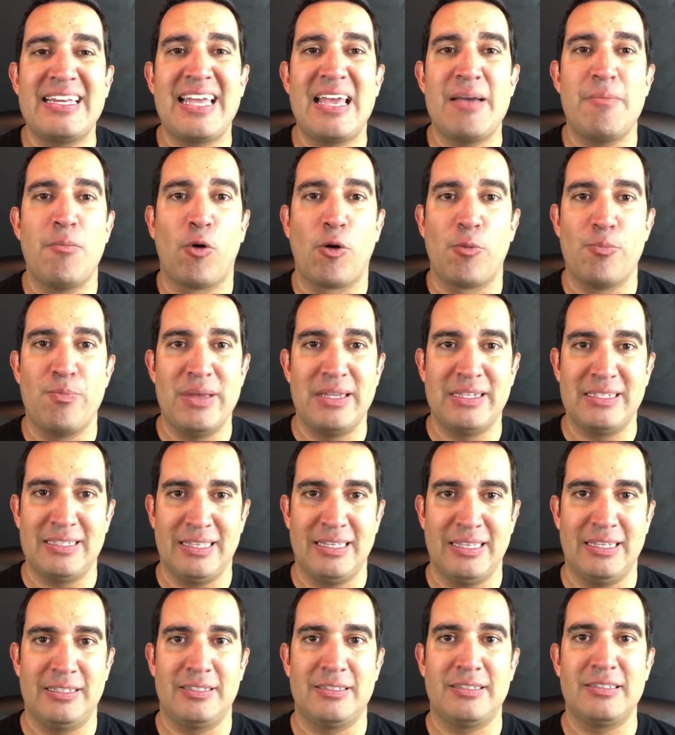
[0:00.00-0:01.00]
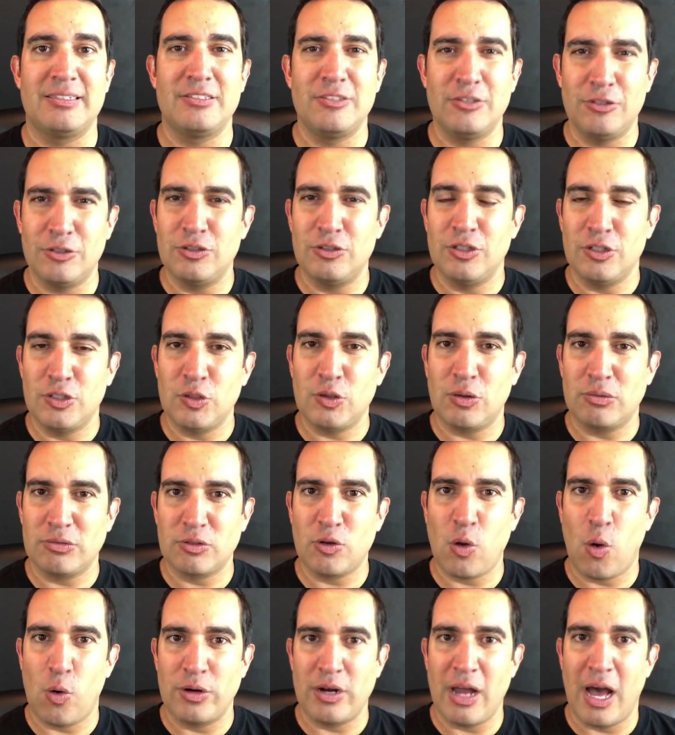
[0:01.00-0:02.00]
going to get more business. Do you see
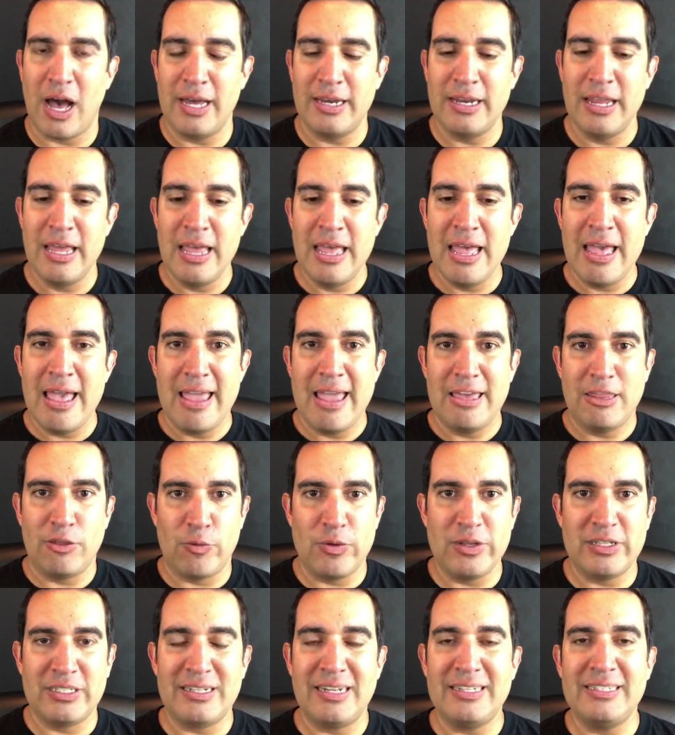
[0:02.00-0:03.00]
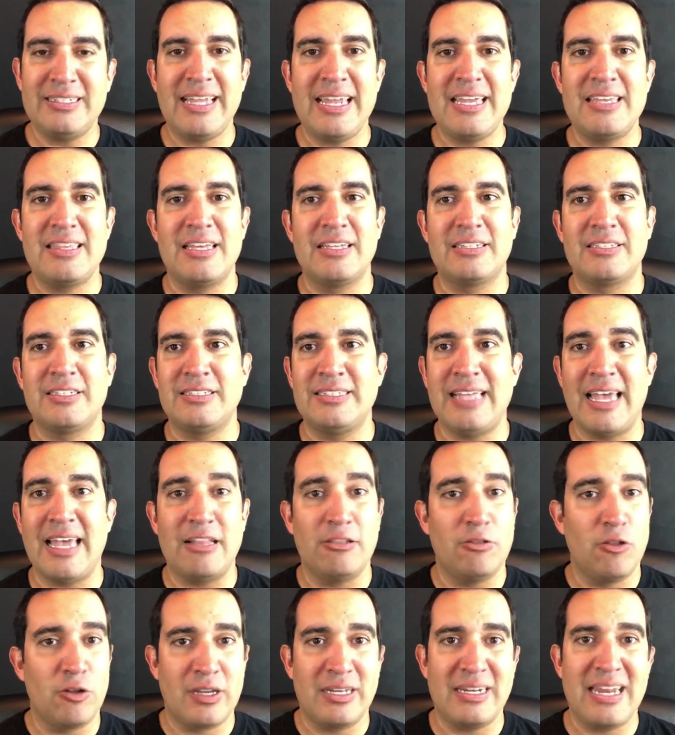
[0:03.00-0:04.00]
what's going on? And the reason I say this is
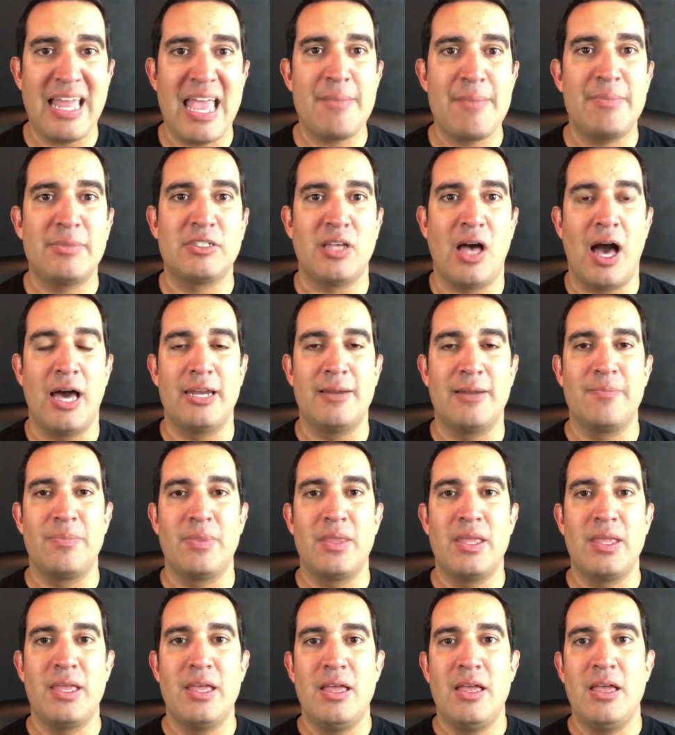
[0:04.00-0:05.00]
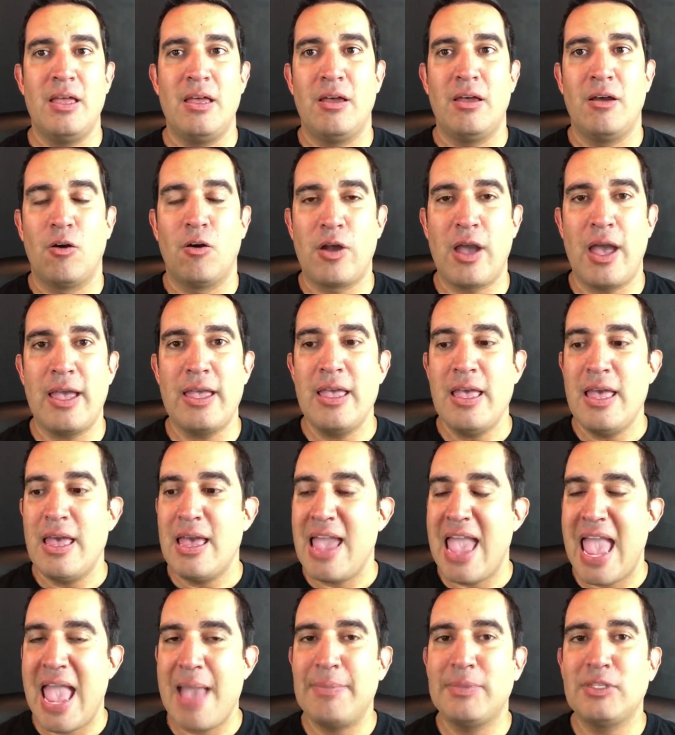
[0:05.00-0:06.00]
that look at Amazon. Okay,
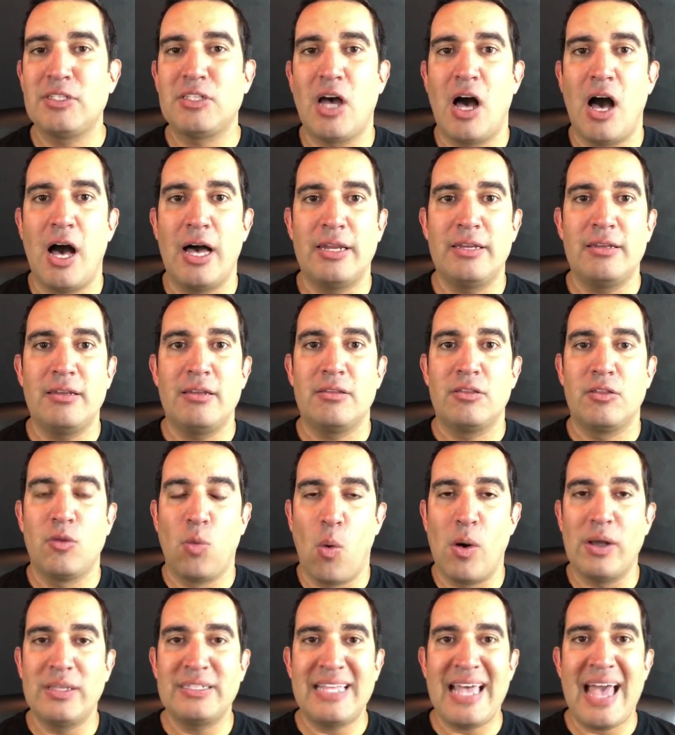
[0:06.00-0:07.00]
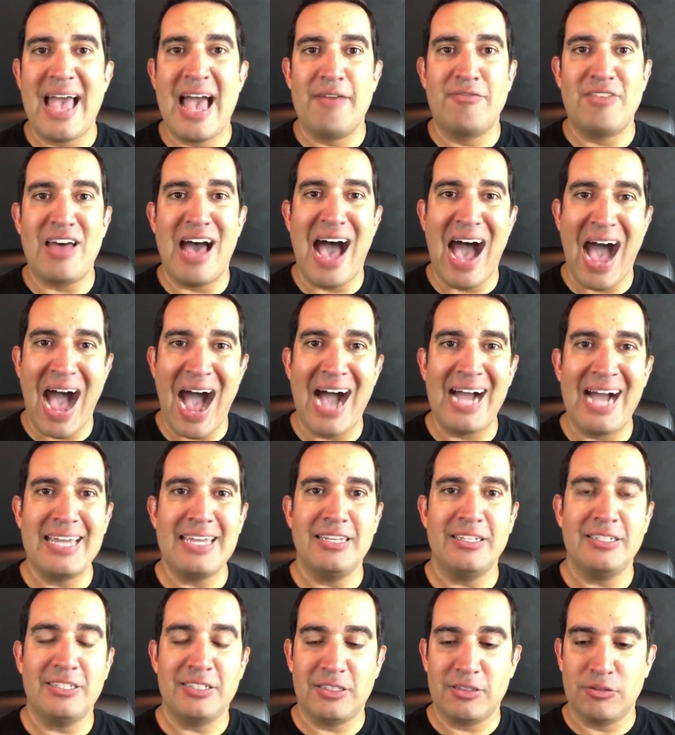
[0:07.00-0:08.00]
Amazon, the ones that have the
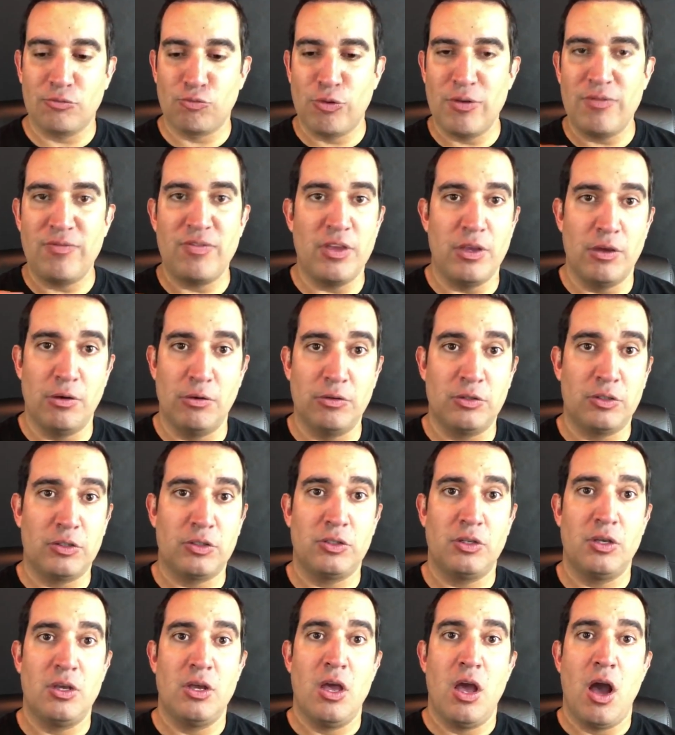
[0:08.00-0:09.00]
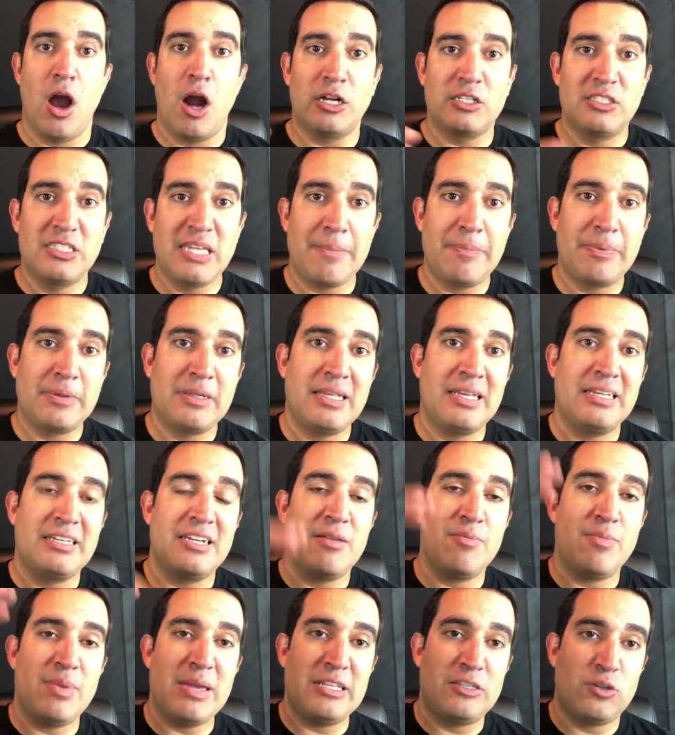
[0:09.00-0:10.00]
highest reviews are typically
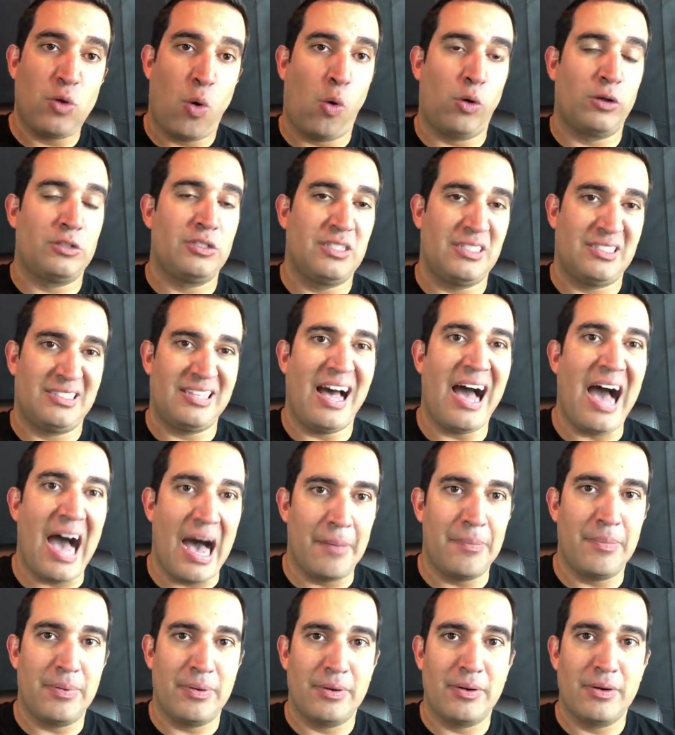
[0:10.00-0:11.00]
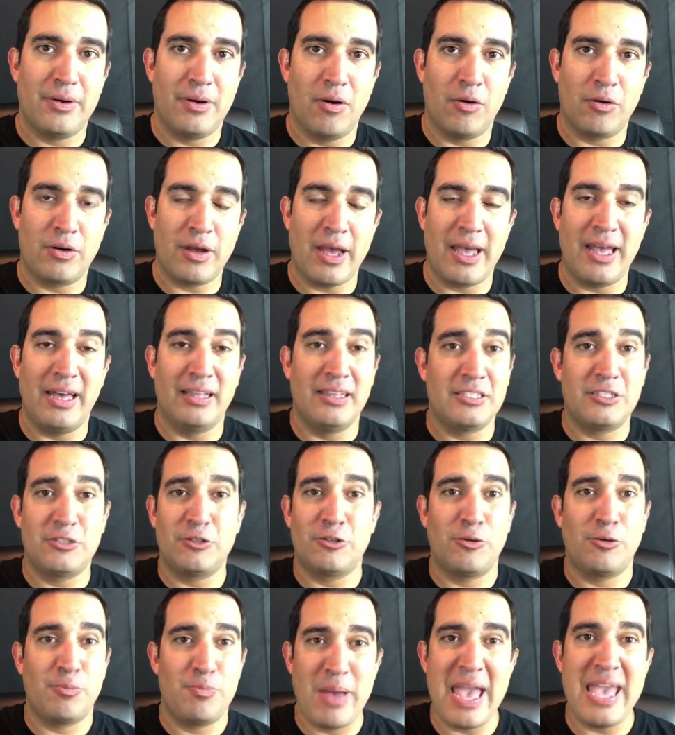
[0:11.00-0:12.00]
going to be towards the top. Okay,
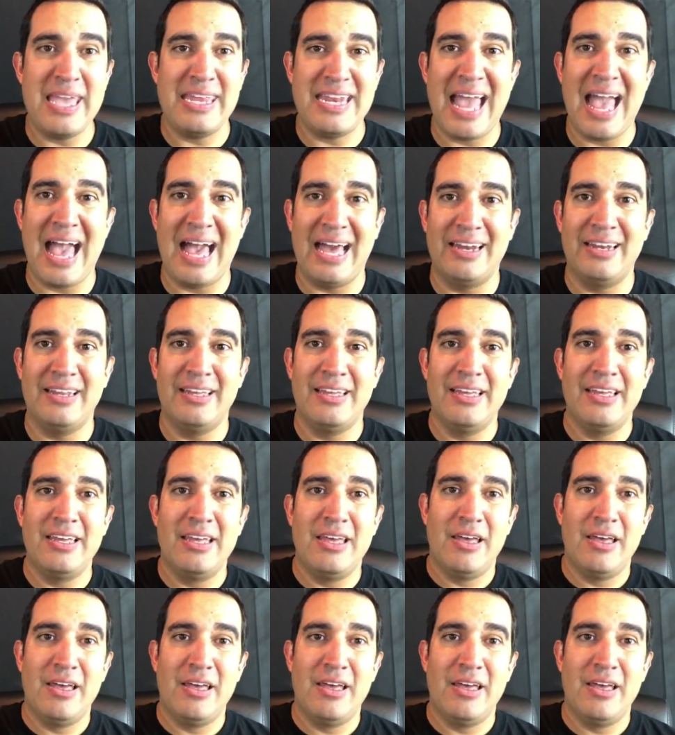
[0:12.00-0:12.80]
unless they're a paid ad.